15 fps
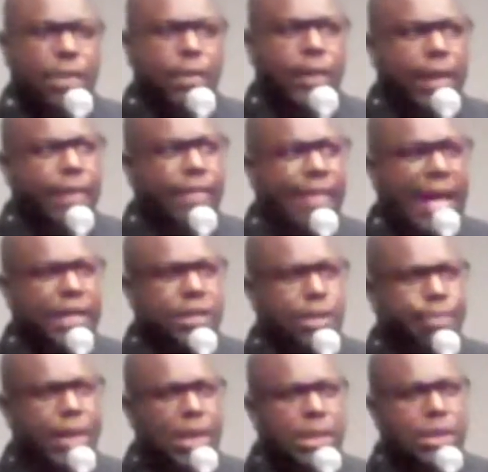I mean, that's the
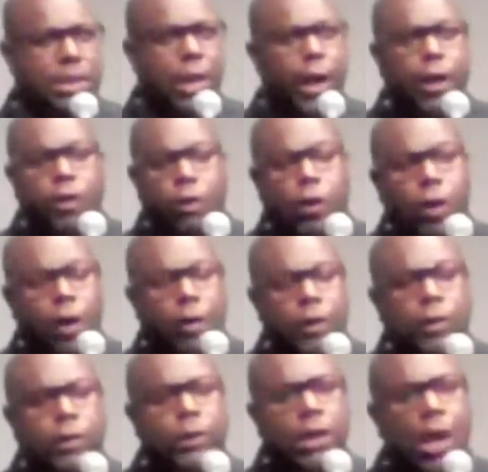biggest thing. You learn
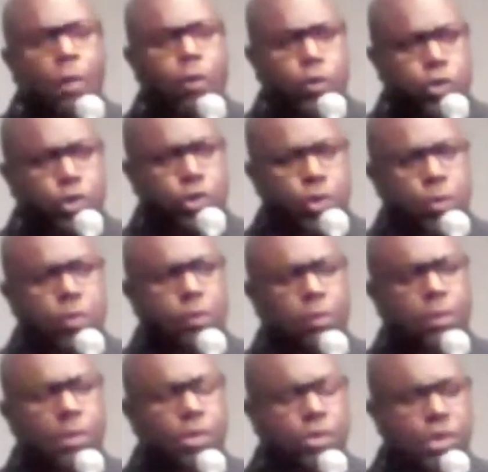on what you do
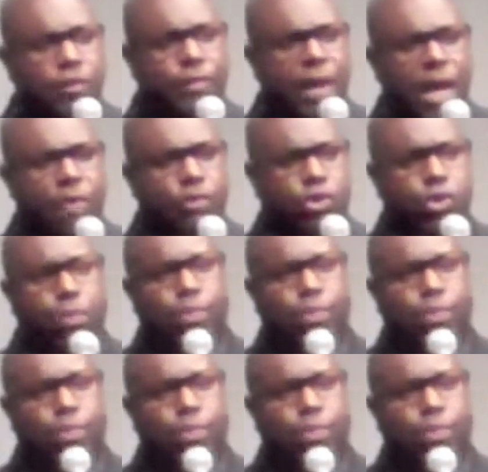to survive, what you